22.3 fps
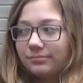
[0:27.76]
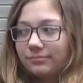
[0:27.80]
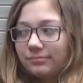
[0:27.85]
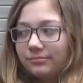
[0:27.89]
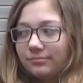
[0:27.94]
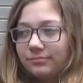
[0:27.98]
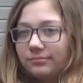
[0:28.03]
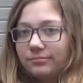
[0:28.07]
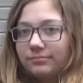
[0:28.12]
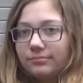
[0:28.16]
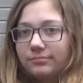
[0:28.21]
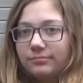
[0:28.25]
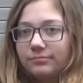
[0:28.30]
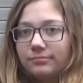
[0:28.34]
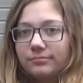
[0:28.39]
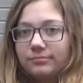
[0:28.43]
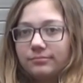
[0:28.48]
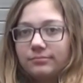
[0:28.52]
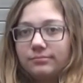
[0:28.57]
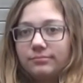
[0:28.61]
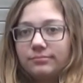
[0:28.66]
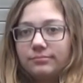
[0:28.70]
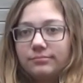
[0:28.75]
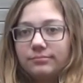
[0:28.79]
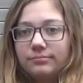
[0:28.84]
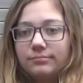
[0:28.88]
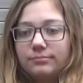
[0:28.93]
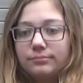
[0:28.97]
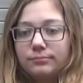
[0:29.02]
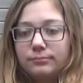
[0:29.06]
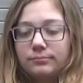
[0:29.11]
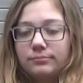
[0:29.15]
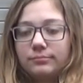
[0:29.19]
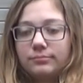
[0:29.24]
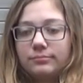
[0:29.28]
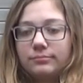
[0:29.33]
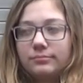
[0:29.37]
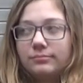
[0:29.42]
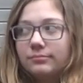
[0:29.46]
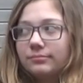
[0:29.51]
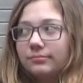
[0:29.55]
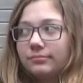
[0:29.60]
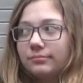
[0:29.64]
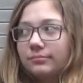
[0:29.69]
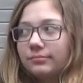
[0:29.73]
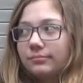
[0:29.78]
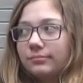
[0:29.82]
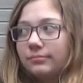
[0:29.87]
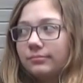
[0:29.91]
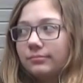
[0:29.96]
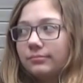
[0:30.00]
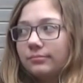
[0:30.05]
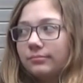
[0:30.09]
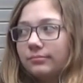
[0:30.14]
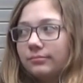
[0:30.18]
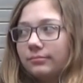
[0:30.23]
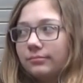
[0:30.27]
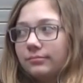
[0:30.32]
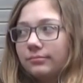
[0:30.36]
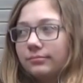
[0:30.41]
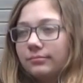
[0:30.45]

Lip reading: (silent)